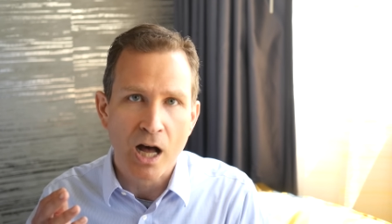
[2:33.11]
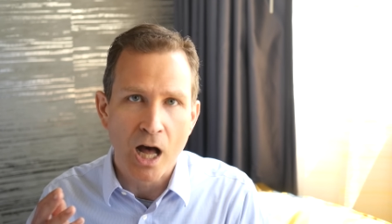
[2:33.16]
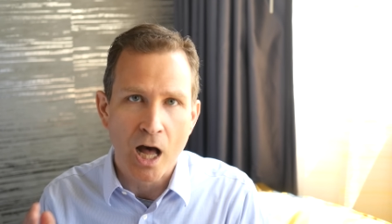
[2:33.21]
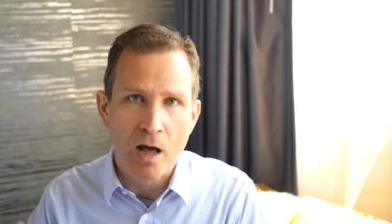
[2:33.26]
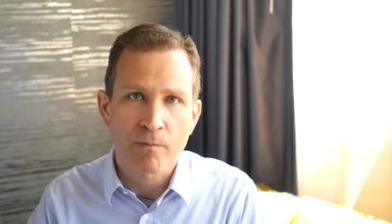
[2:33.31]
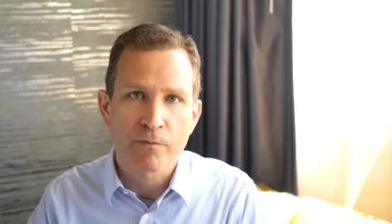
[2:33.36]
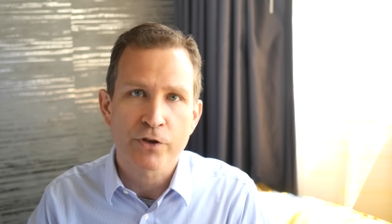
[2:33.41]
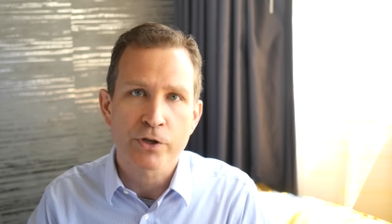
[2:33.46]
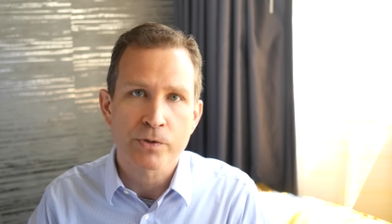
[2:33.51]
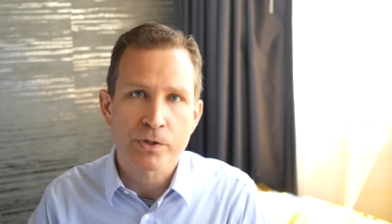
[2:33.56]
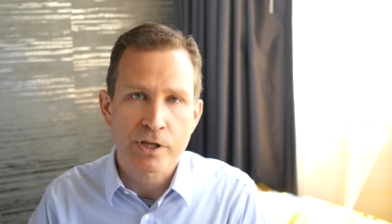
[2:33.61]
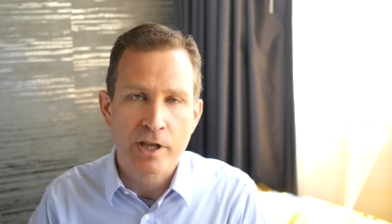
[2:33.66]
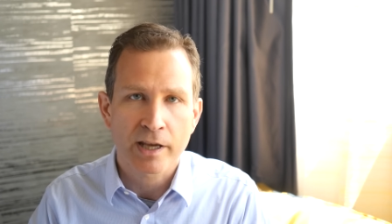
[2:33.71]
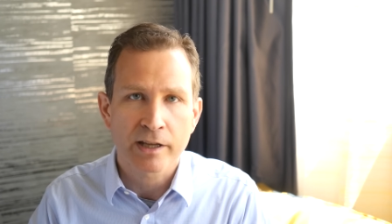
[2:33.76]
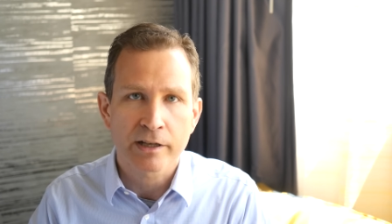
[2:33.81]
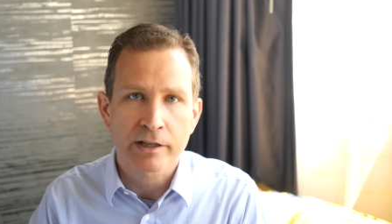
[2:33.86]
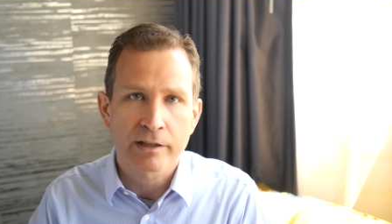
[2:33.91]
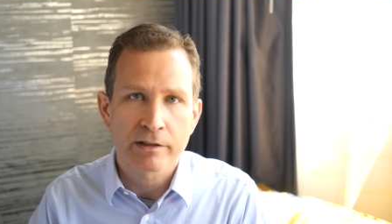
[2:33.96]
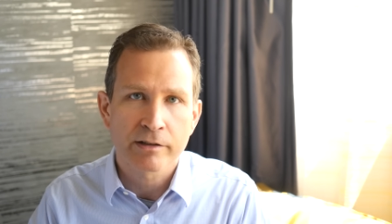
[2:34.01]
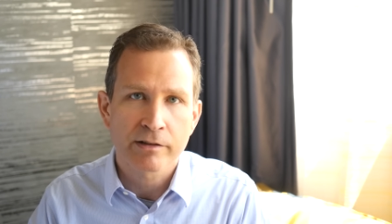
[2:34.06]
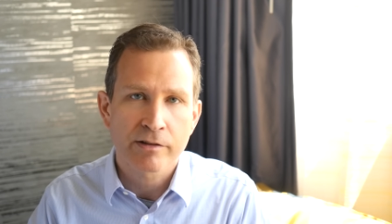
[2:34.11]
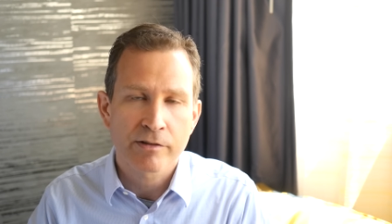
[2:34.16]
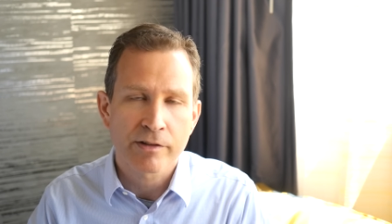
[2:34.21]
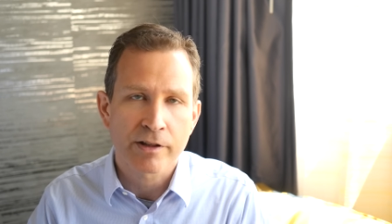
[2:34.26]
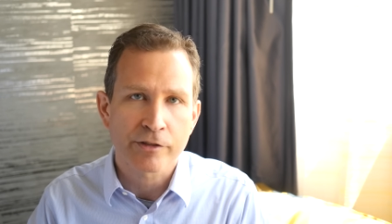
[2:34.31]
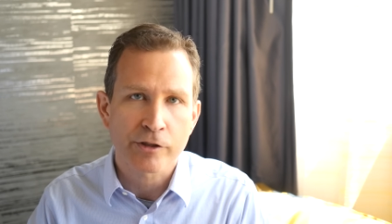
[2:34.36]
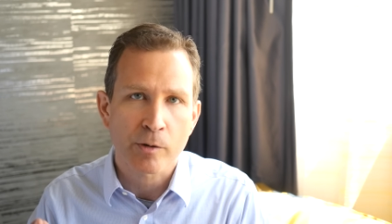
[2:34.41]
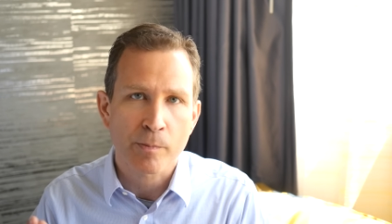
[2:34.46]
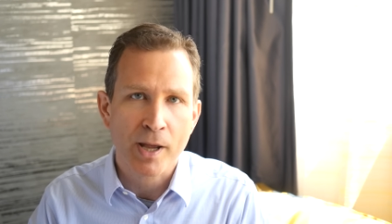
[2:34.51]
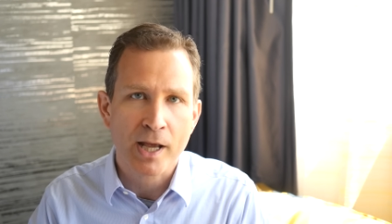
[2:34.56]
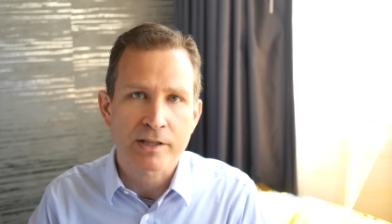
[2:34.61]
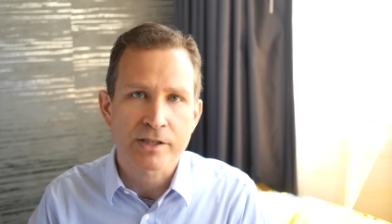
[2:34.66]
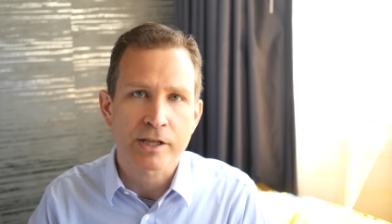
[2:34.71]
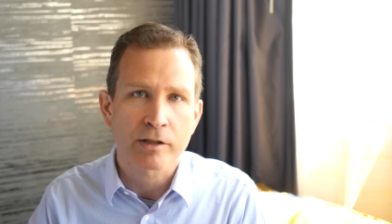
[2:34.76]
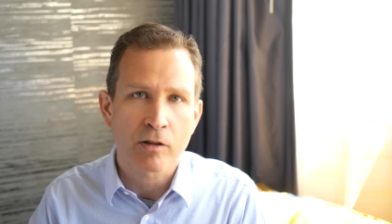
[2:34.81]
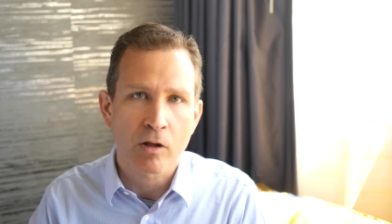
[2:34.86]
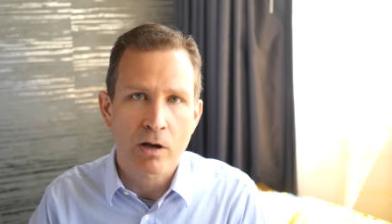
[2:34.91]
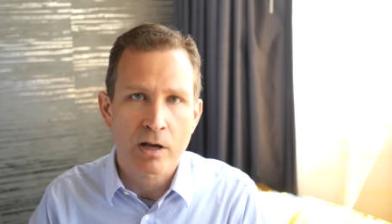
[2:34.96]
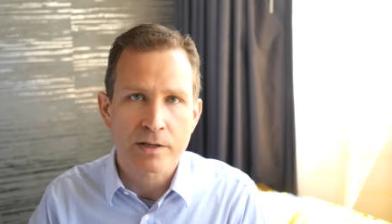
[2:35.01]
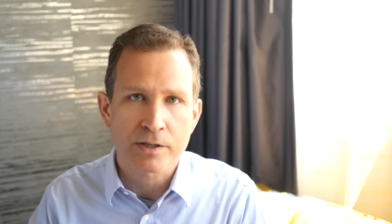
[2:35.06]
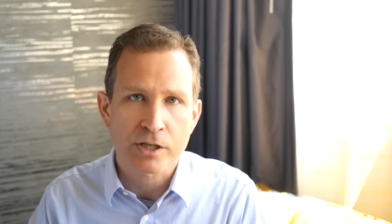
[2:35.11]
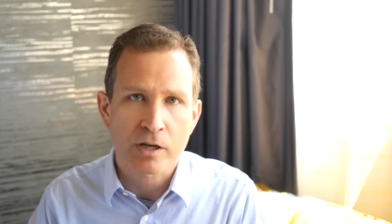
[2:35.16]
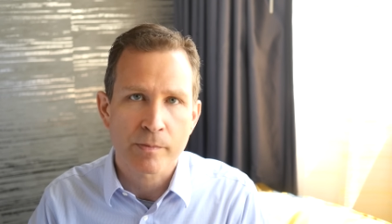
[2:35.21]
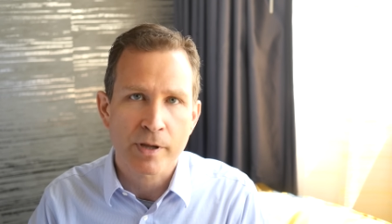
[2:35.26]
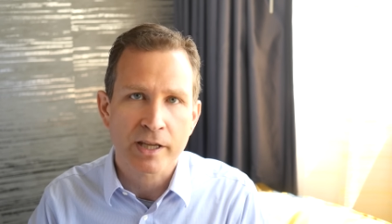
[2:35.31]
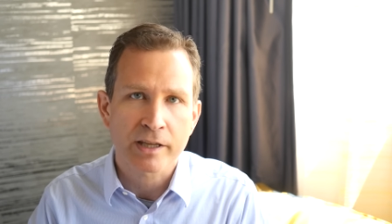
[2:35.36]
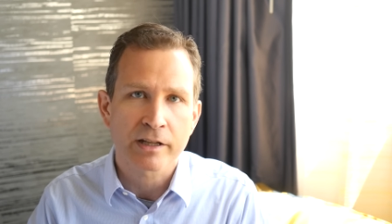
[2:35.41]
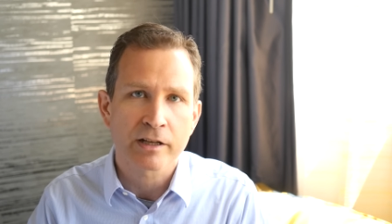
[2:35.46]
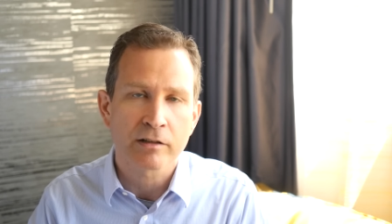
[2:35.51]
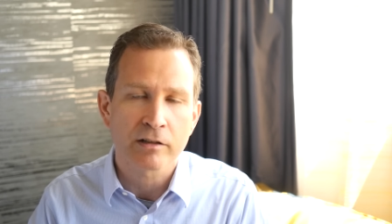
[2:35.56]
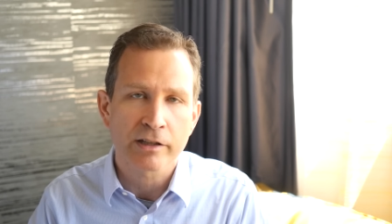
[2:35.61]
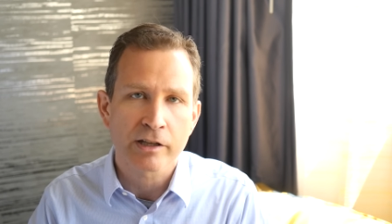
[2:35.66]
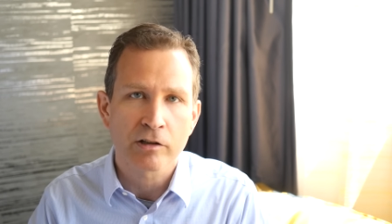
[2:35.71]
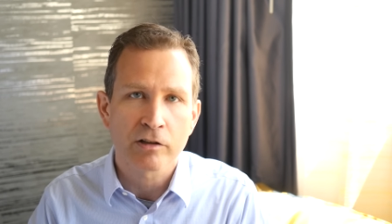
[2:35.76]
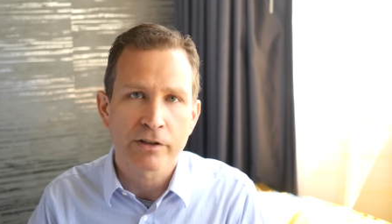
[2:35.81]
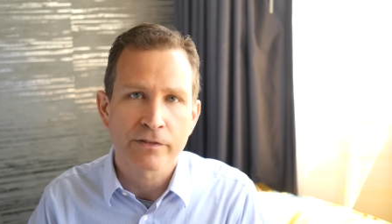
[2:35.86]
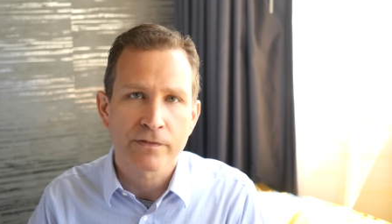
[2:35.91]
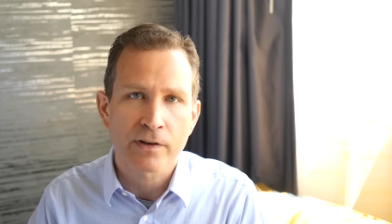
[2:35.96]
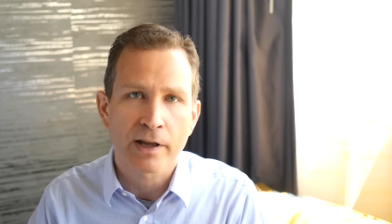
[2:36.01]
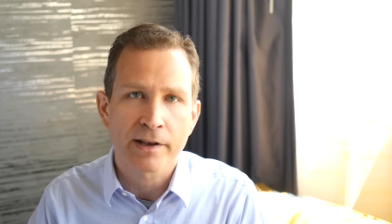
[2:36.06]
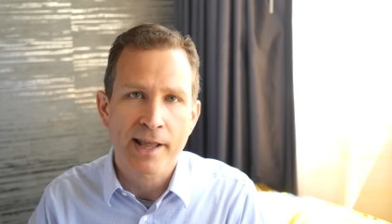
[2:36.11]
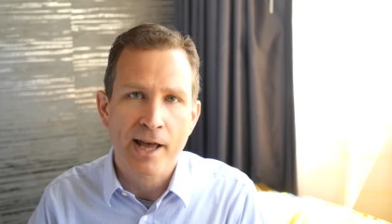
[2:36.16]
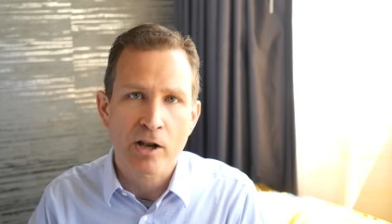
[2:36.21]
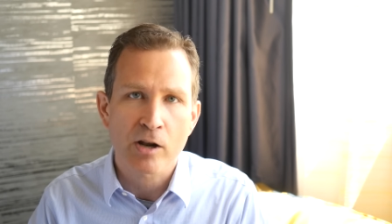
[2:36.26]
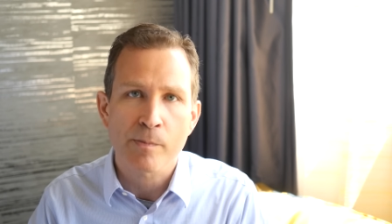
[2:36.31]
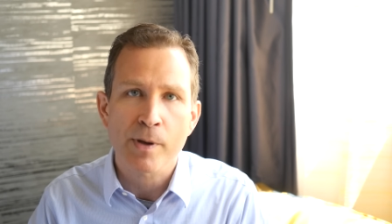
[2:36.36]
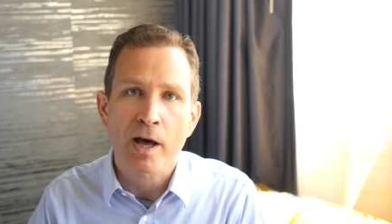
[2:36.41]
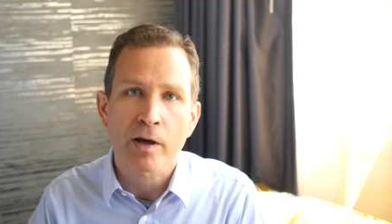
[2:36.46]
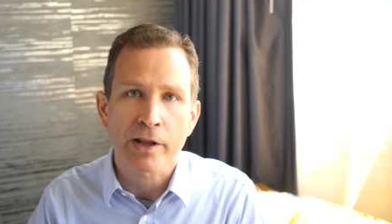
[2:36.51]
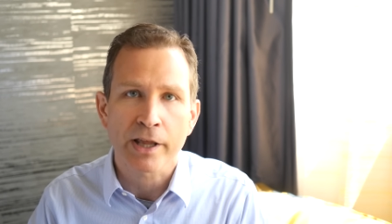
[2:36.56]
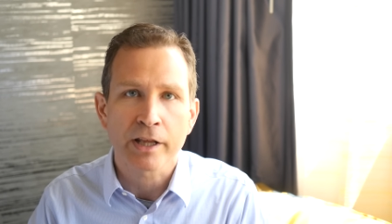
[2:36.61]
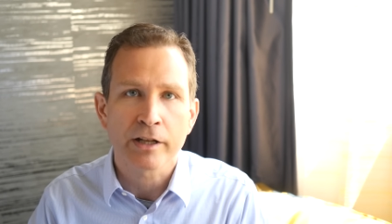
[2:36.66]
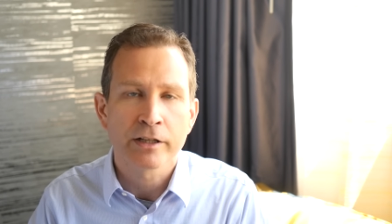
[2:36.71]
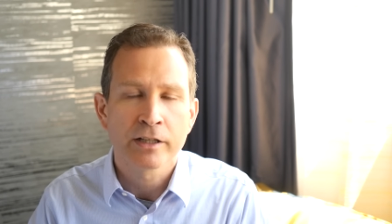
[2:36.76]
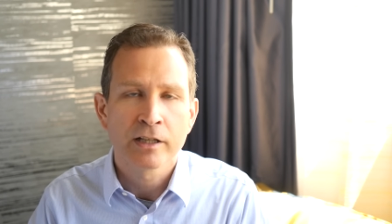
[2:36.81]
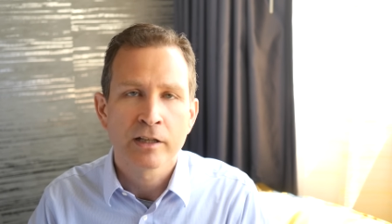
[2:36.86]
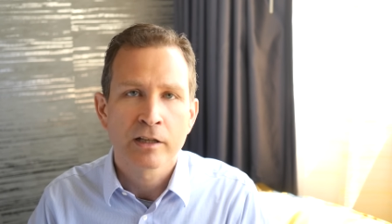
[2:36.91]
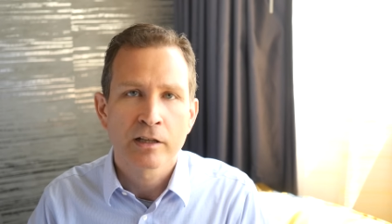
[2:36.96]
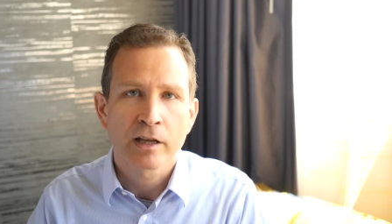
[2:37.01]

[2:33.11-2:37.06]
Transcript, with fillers: obfuscated that they're passing laws to make it illegal to find out about it,